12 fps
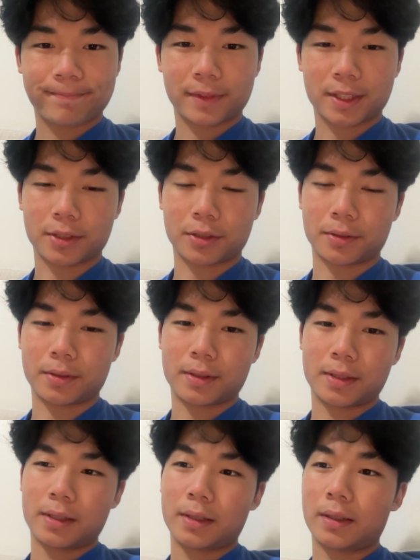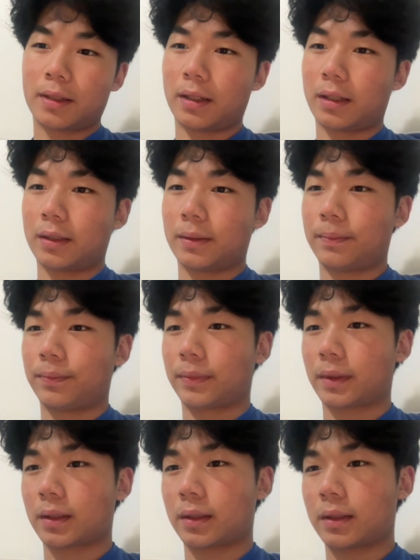So,
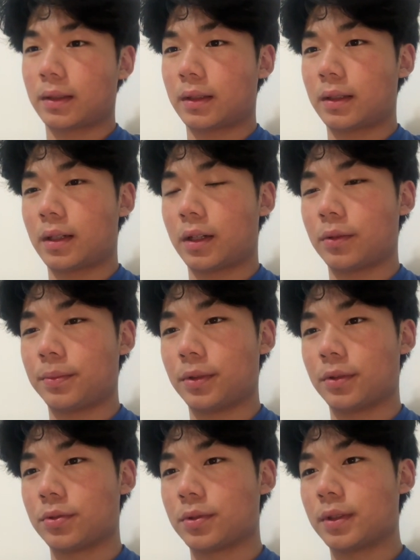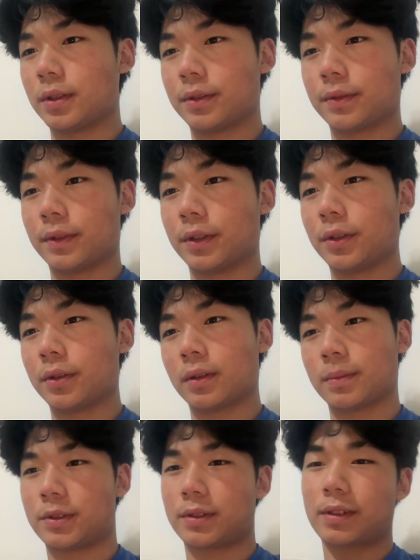I hope you enjoyed this video.
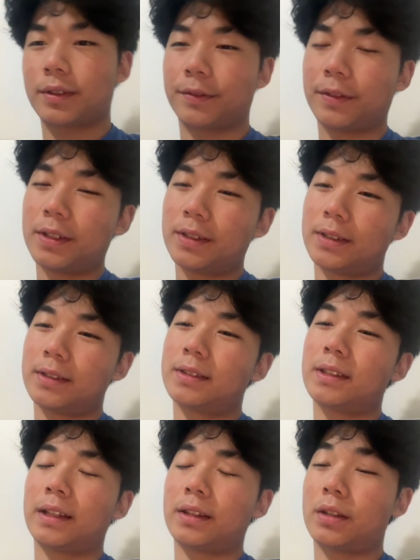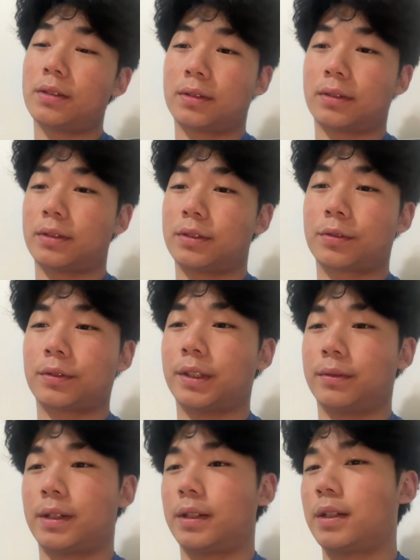I'm just gonna finish the sentence on the screen
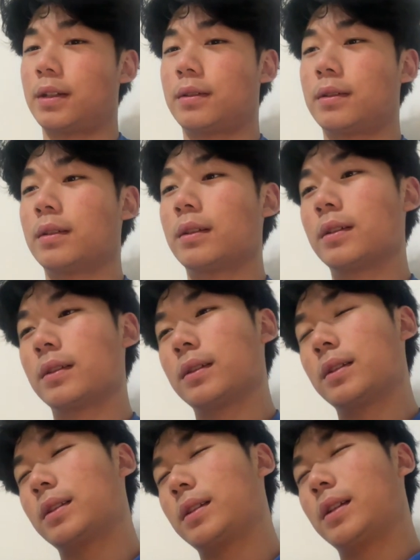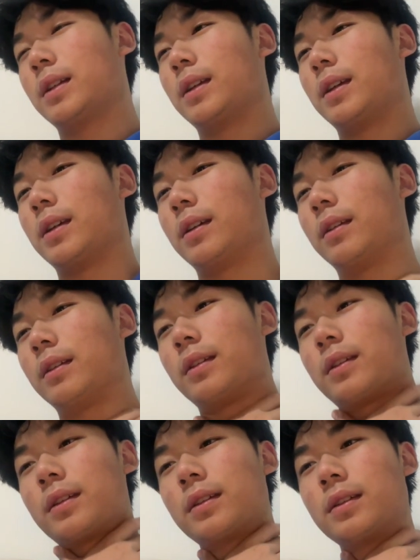right now.
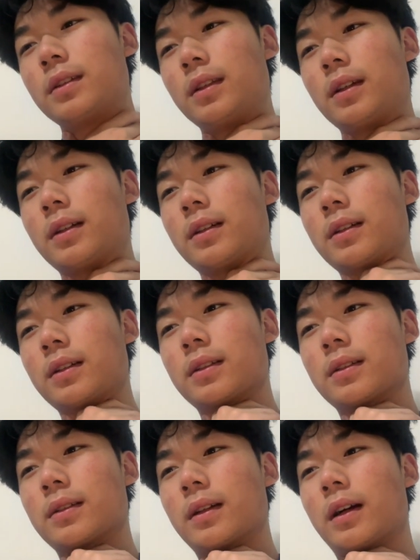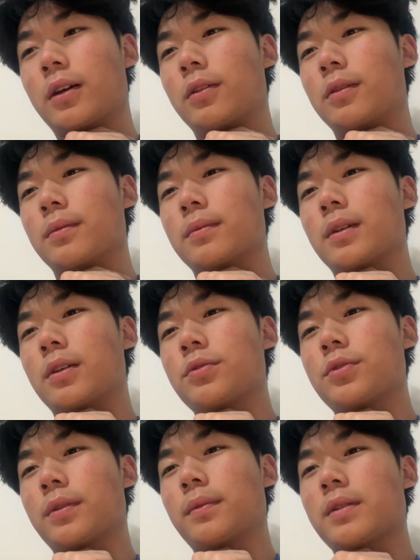And yeah, I'll
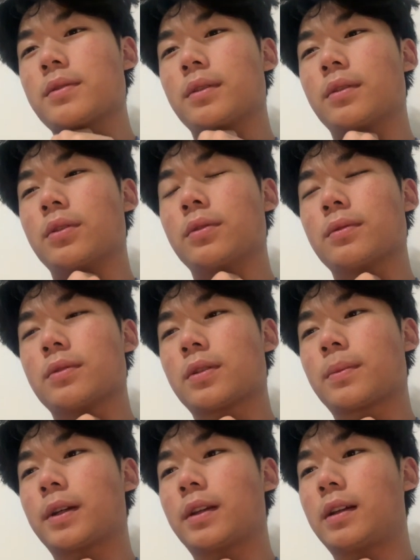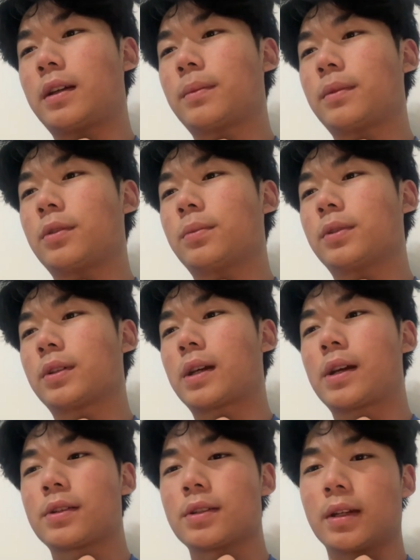jot down some notes on my lab notebook.
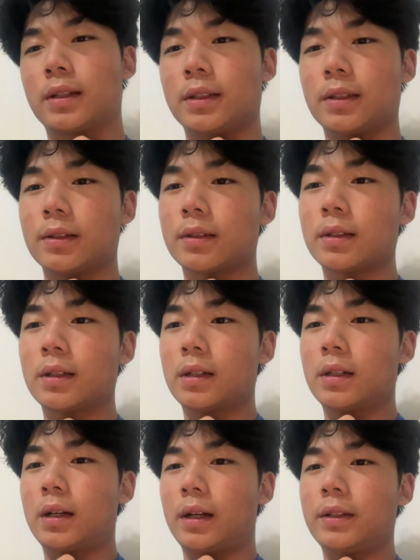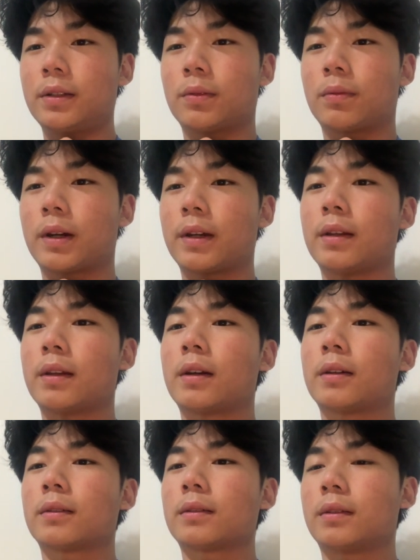Actually, I need to write it
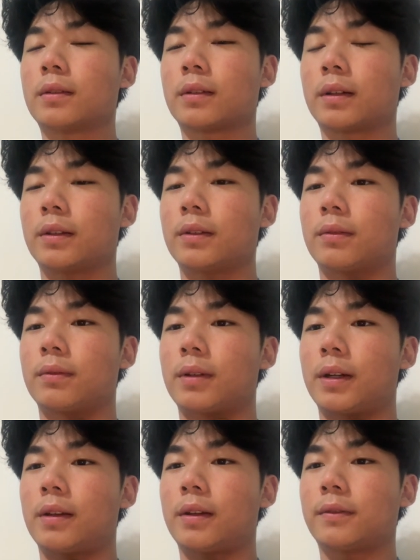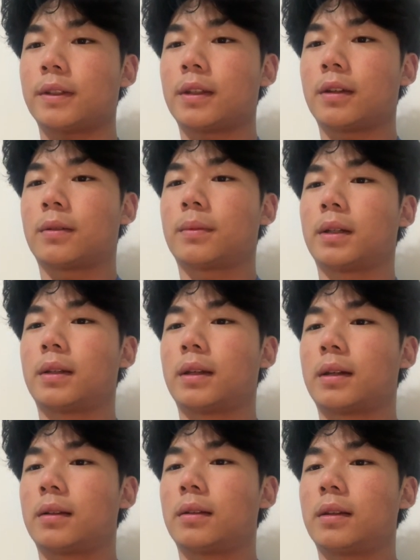out. I need to write everything on my
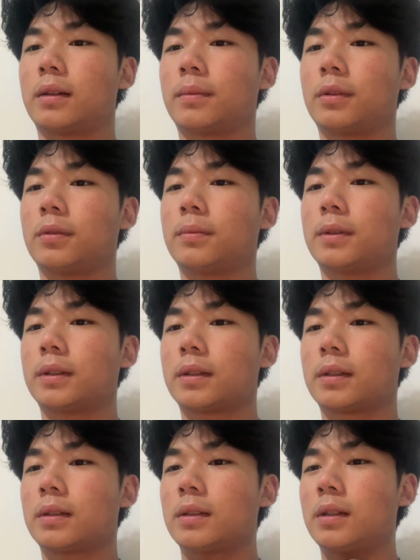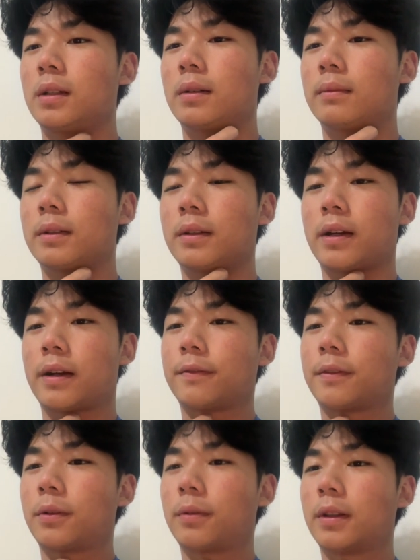lab notebook. I'm gonna have
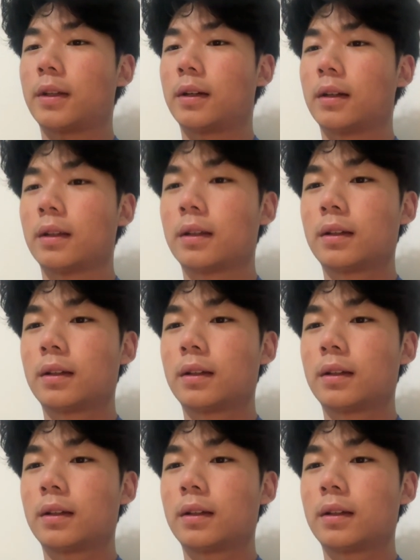fun with that.